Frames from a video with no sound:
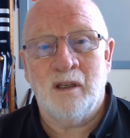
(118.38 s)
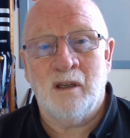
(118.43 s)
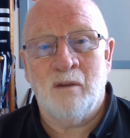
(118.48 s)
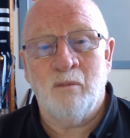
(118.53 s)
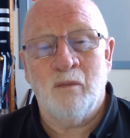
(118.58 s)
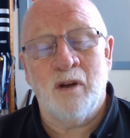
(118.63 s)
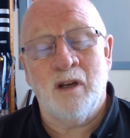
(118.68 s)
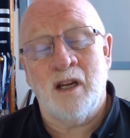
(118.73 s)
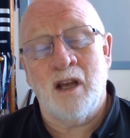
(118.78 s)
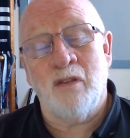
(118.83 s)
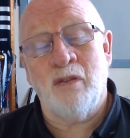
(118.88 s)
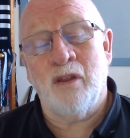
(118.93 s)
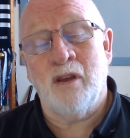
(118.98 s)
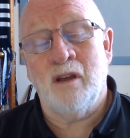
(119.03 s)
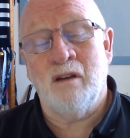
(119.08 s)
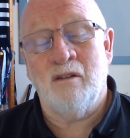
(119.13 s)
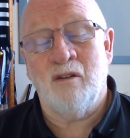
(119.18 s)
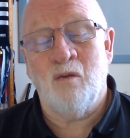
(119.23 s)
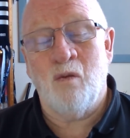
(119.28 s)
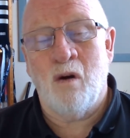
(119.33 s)
But
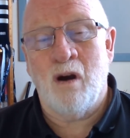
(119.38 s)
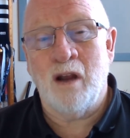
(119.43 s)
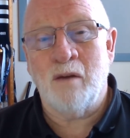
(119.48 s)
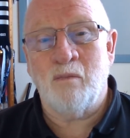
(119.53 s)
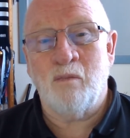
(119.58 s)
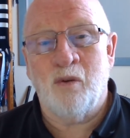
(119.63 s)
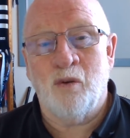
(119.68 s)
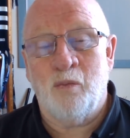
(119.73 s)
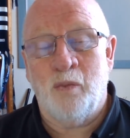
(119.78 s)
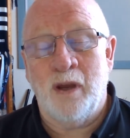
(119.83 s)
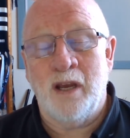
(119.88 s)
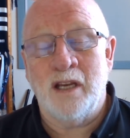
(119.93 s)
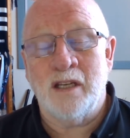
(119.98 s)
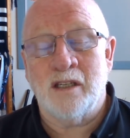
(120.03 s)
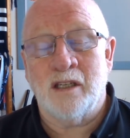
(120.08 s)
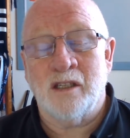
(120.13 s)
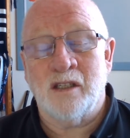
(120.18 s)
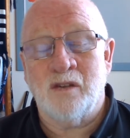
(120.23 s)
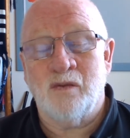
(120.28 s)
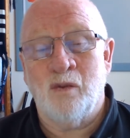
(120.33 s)
nothing quite prepares
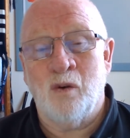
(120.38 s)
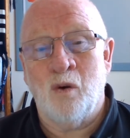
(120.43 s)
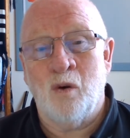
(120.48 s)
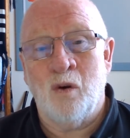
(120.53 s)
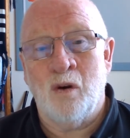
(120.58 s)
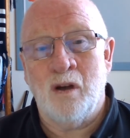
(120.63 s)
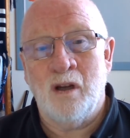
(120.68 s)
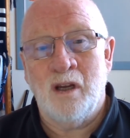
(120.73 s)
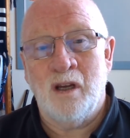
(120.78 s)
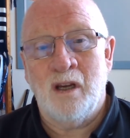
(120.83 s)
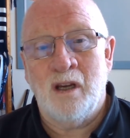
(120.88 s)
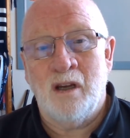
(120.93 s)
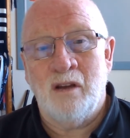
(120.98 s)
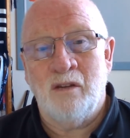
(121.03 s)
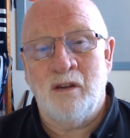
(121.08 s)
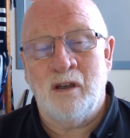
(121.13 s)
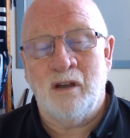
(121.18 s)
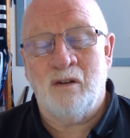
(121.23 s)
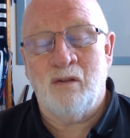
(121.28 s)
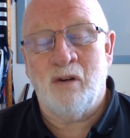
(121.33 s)
us for
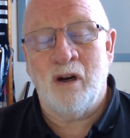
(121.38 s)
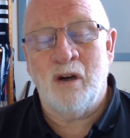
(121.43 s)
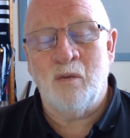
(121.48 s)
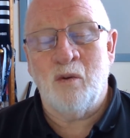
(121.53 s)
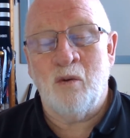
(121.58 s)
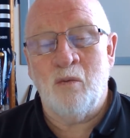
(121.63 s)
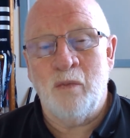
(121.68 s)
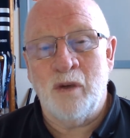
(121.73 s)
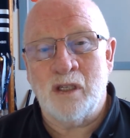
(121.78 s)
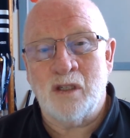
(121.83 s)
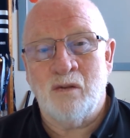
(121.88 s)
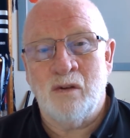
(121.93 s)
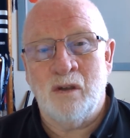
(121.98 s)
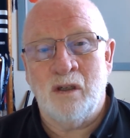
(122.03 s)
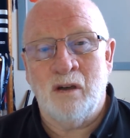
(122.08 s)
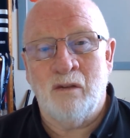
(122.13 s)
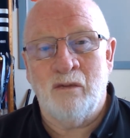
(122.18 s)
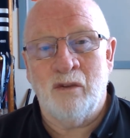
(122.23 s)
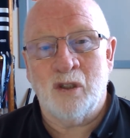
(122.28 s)
the incredible mystery of the